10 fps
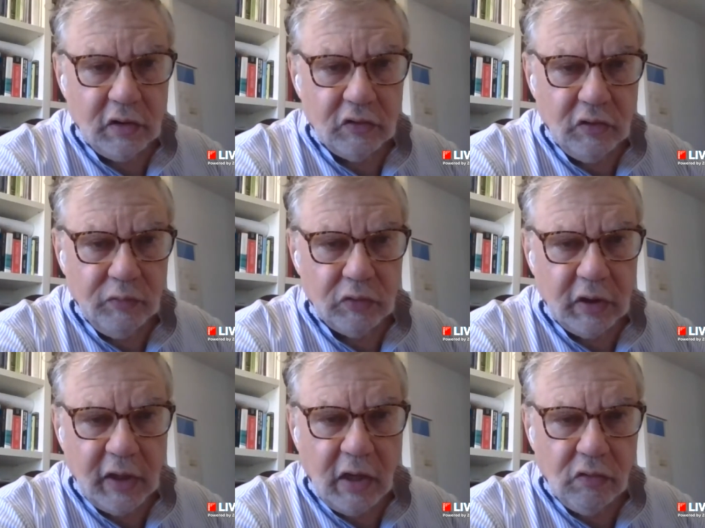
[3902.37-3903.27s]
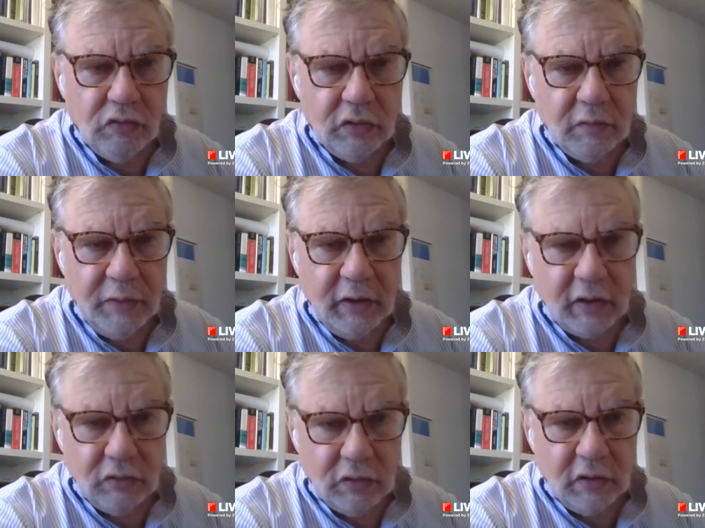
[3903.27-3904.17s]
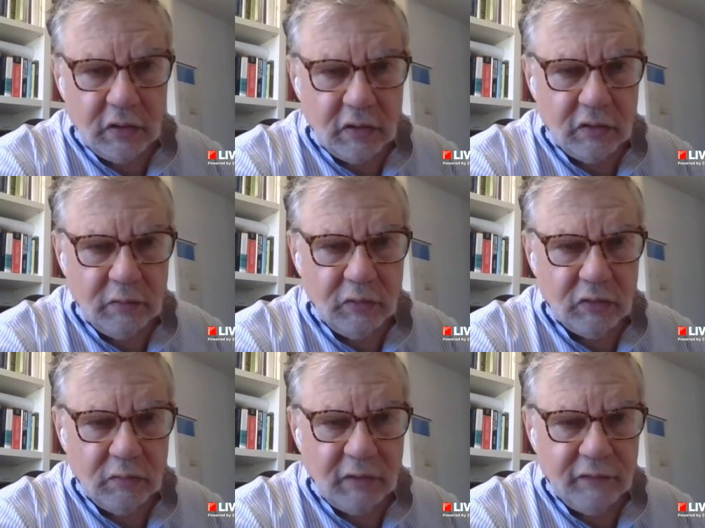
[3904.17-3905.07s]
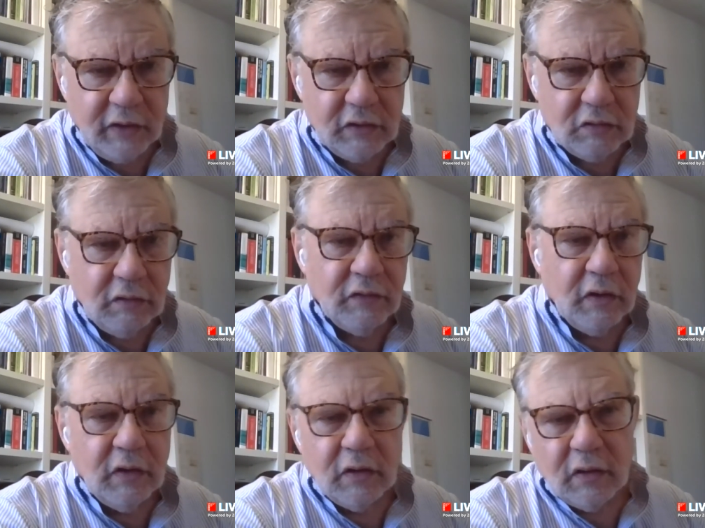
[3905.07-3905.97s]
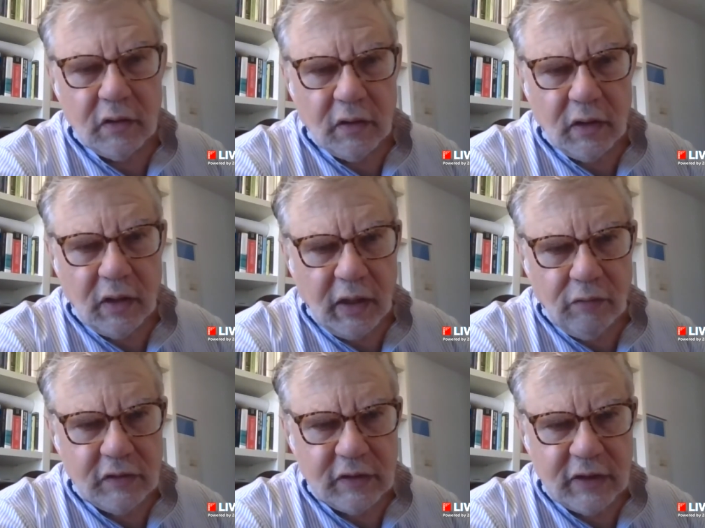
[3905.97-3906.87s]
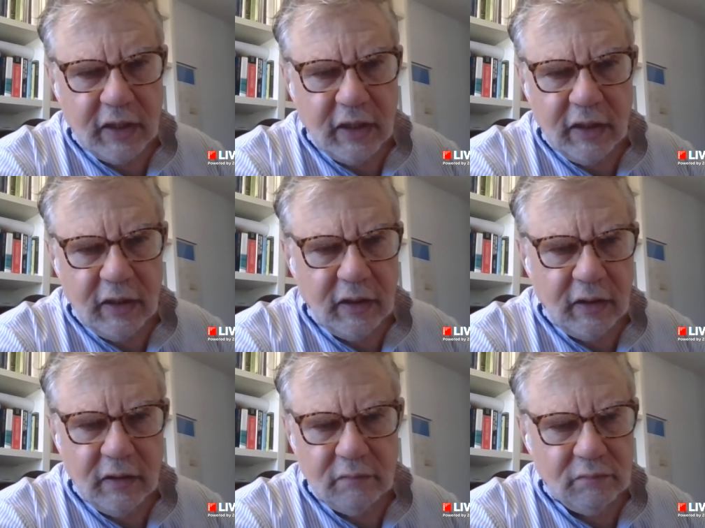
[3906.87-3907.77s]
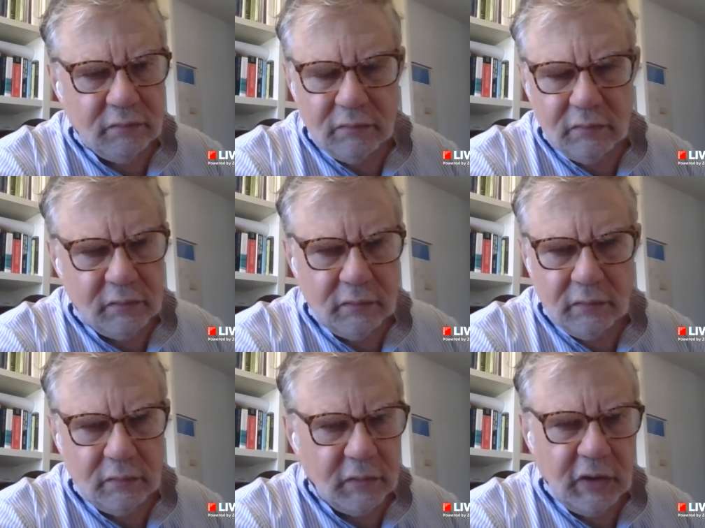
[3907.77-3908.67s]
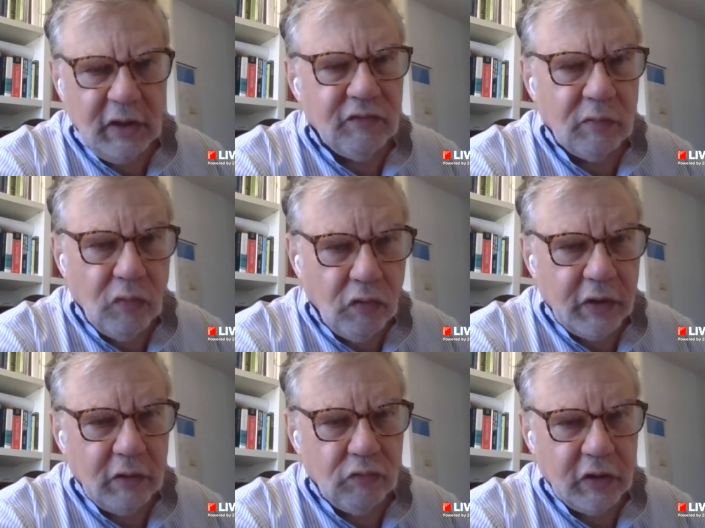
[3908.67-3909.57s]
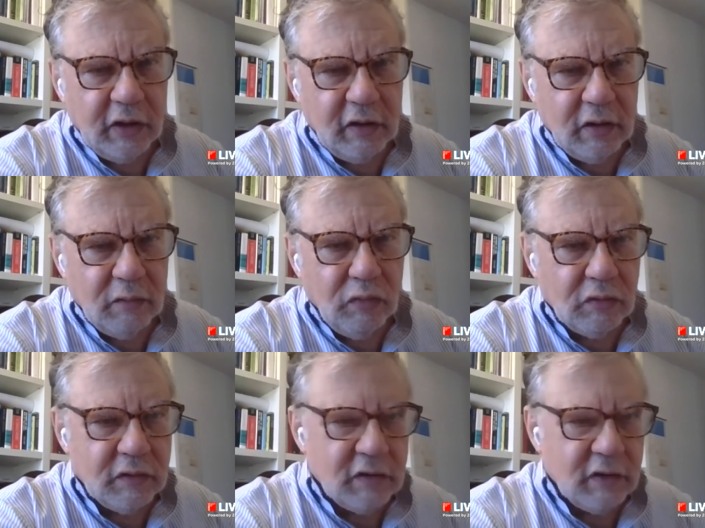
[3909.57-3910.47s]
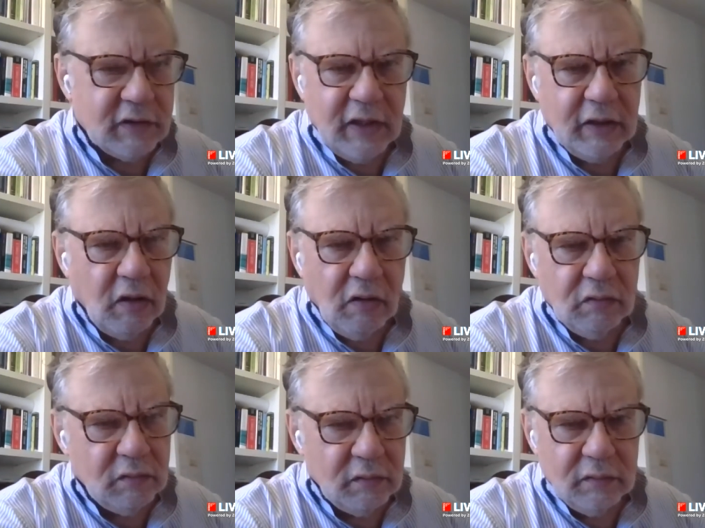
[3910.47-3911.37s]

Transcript: contribute it. How could it be that you didn't contribute to my Festschrift? I would say, even more than with edited books, just say no.